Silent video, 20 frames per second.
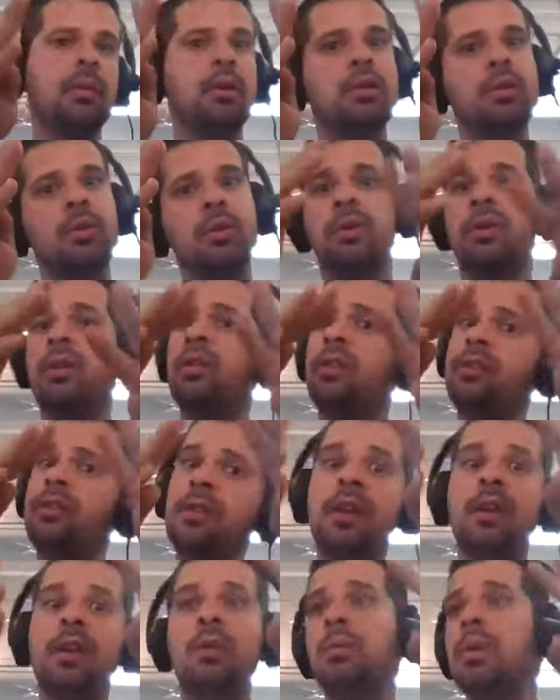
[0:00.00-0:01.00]
I'm doing these
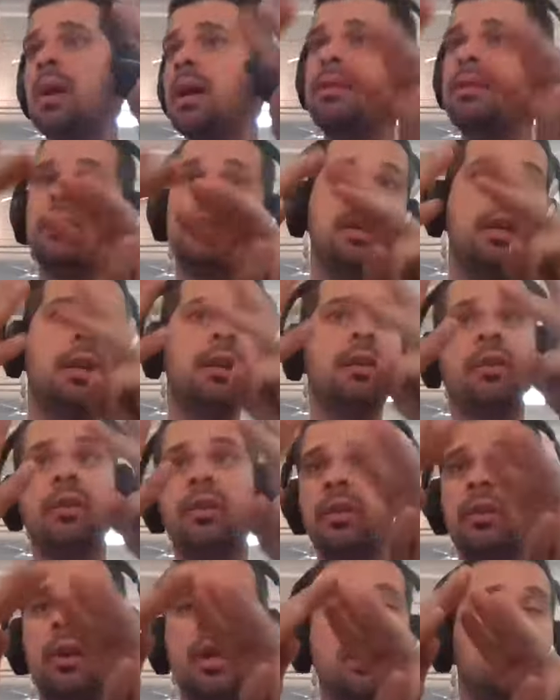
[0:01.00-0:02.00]
finger wavy things.
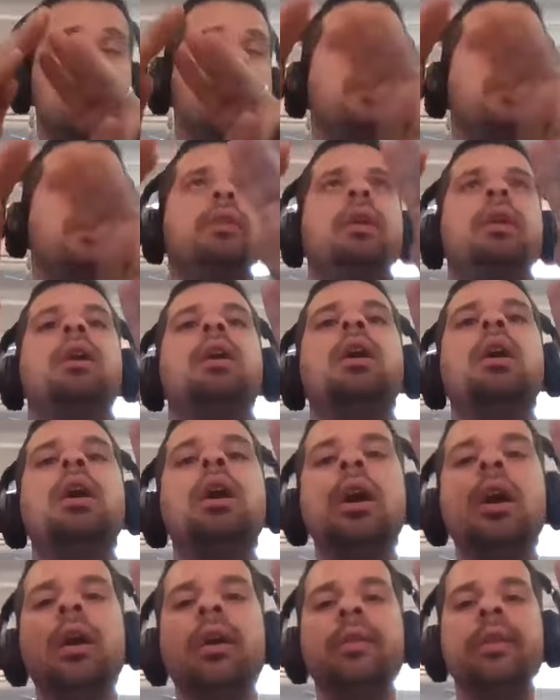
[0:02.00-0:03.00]
This is getting crazy.
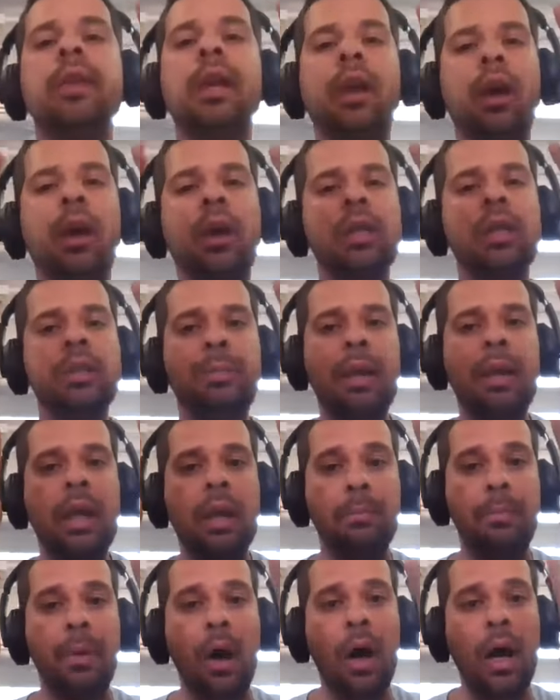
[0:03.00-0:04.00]
They're going to be
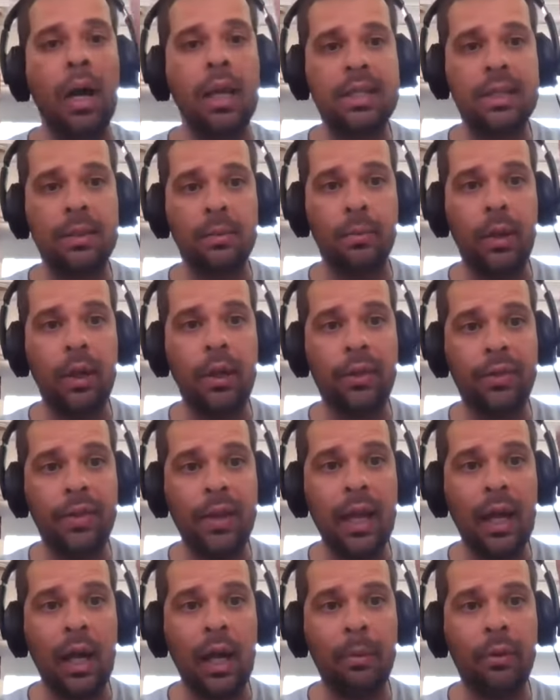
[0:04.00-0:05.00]
combined with
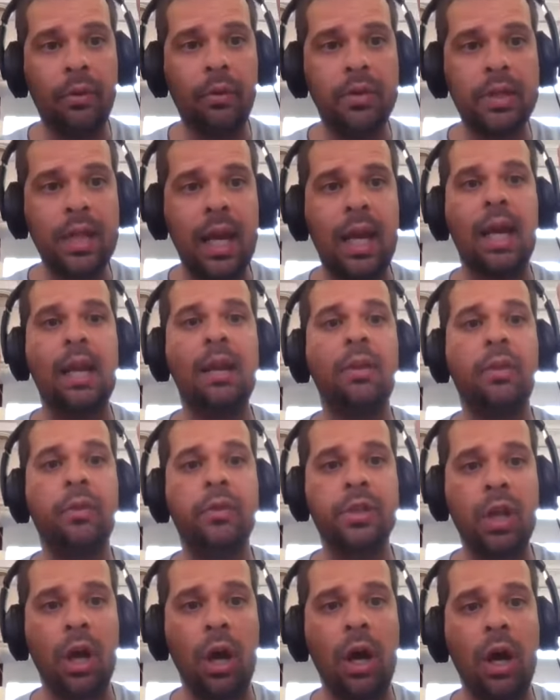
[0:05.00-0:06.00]
the elements of dance,
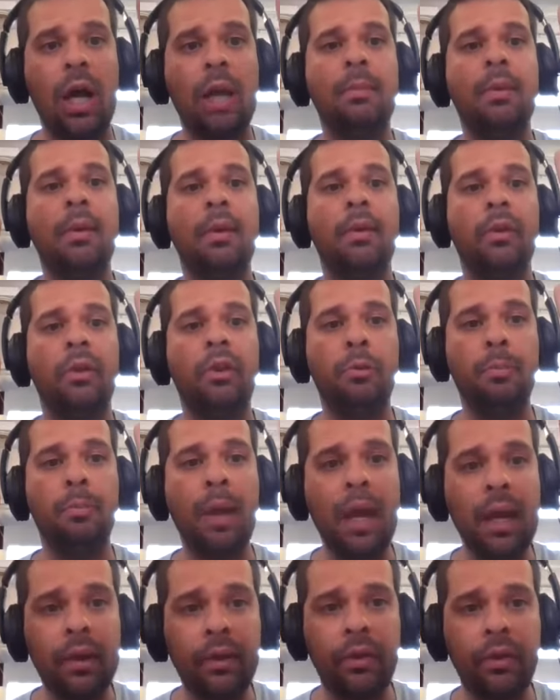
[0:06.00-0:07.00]
time,
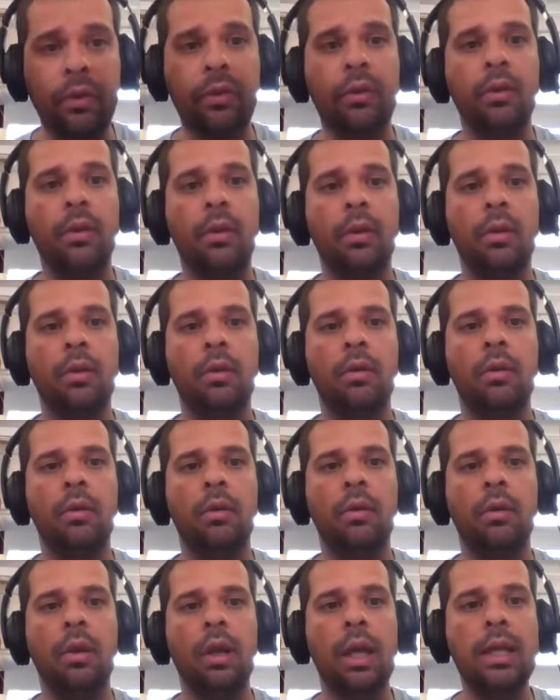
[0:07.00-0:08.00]
space,
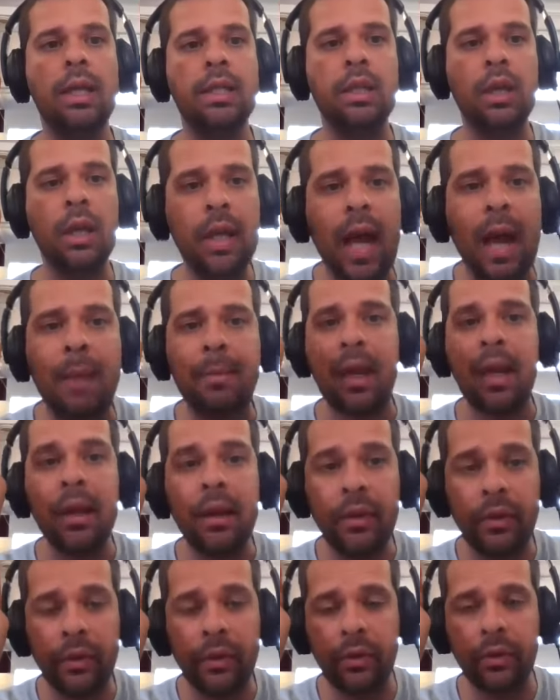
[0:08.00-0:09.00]
and
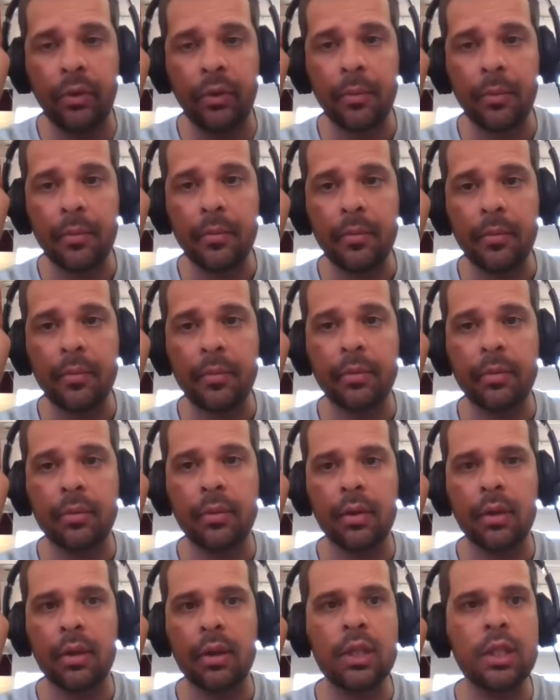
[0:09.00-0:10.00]
dynamics.
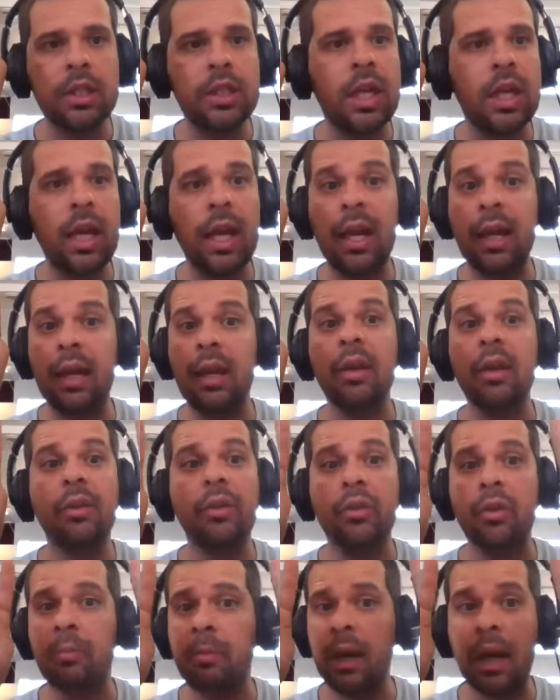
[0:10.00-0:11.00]
Gee,
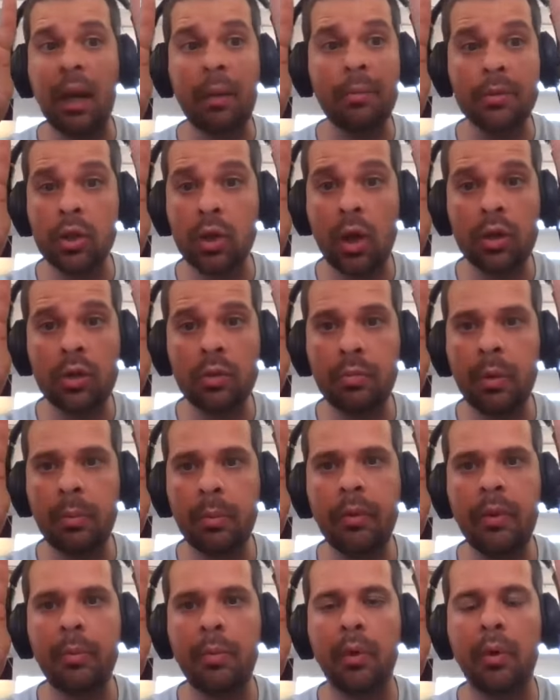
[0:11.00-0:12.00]
so many, I'm trying to
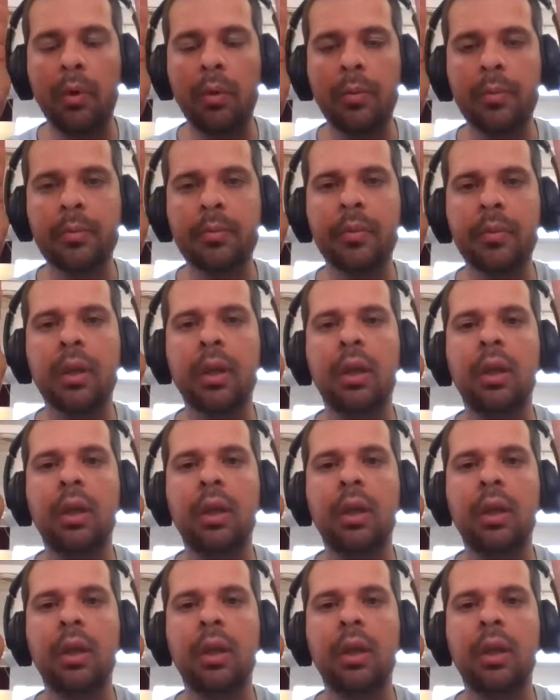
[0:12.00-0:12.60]
remember them all.